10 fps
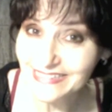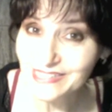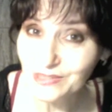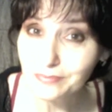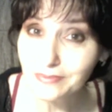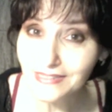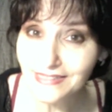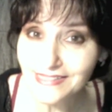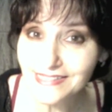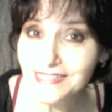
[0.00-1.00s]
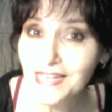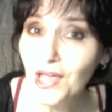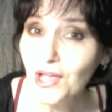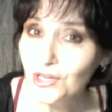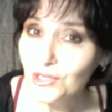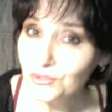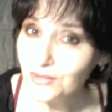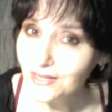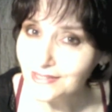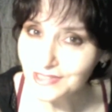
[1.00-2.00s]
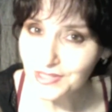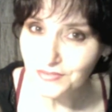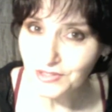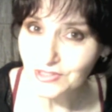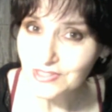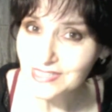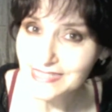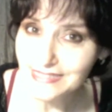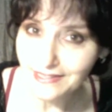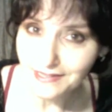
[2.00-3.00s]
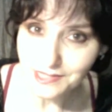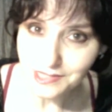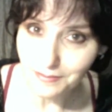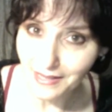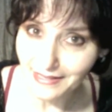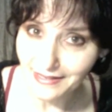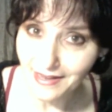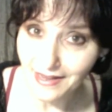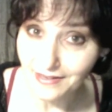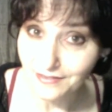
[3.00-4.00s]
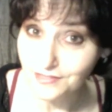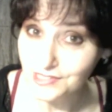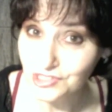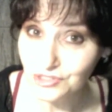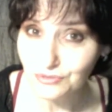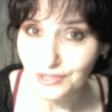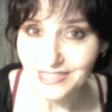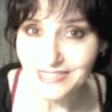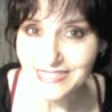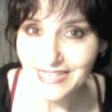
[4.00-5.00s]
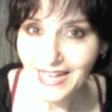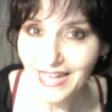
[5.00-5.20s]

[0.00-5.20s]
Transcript: So please look under the video to see the spelling of these two words